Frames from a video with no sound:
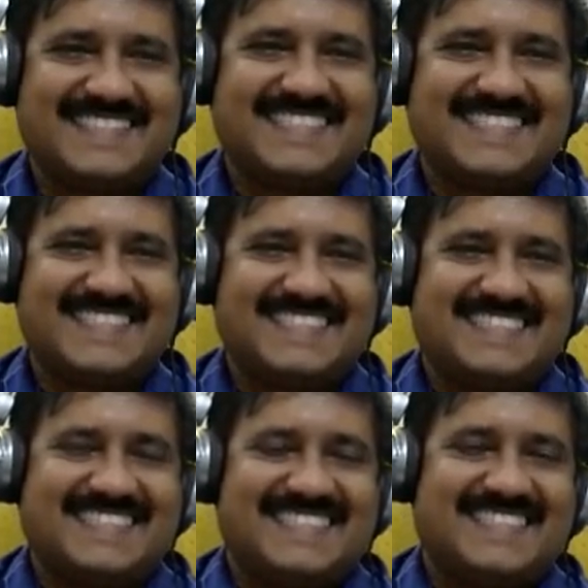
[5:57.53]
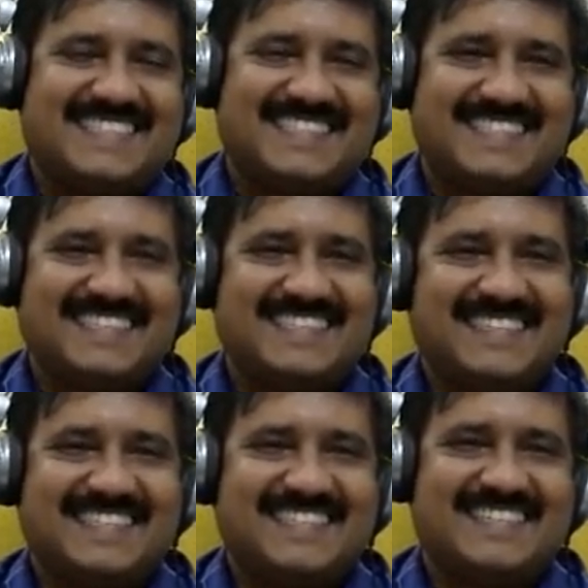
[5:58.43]

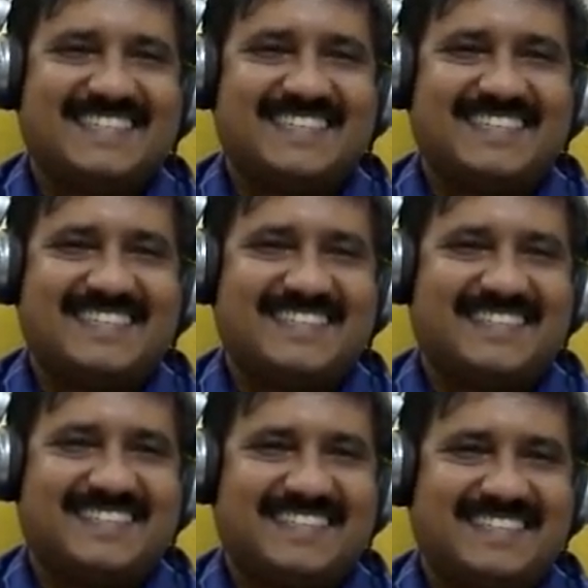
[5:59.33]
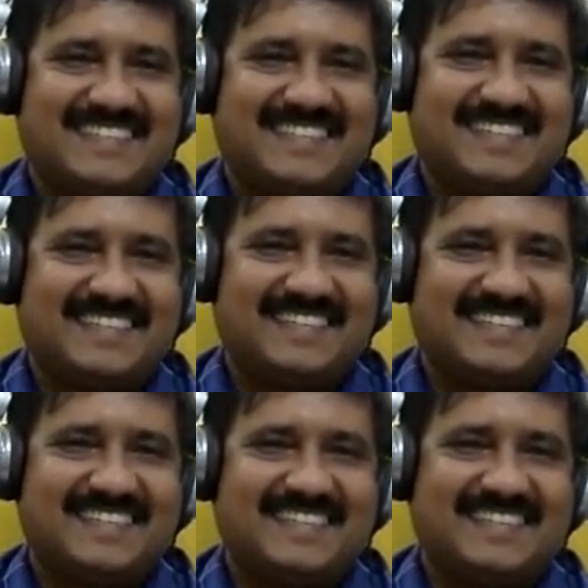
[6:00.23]

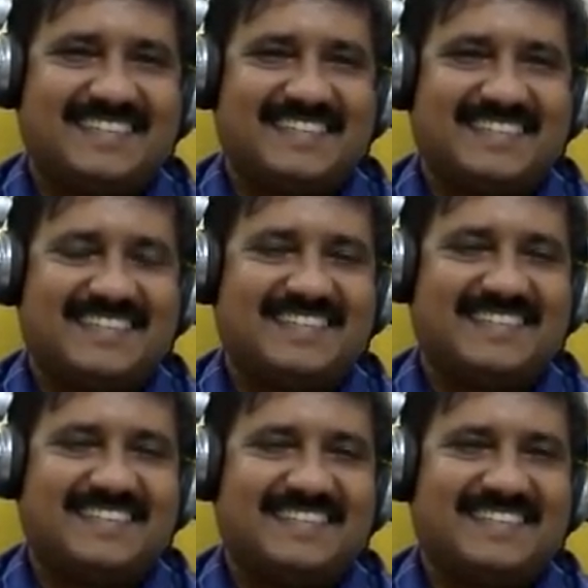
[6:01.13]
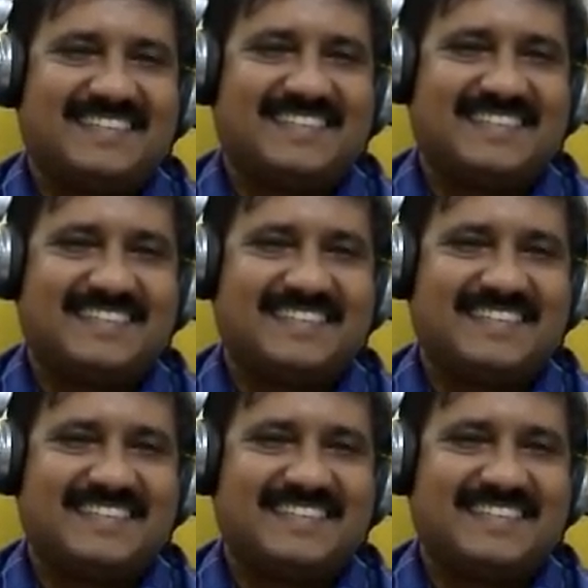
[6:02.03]
(not speaking)